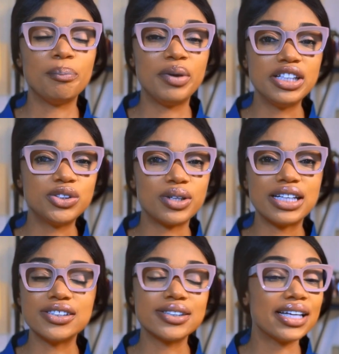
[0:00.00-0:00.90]

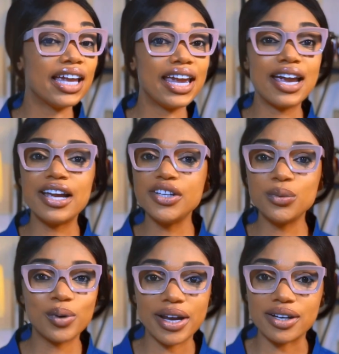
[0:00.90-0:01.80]
Pinterest,
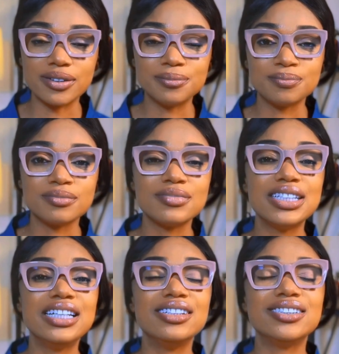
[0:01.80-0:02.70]
anywhere,
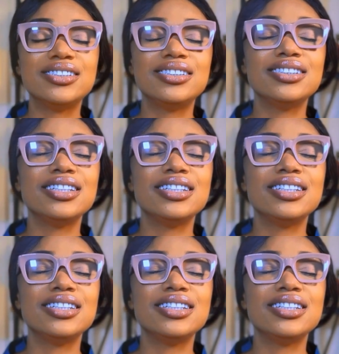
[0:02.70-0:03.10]
is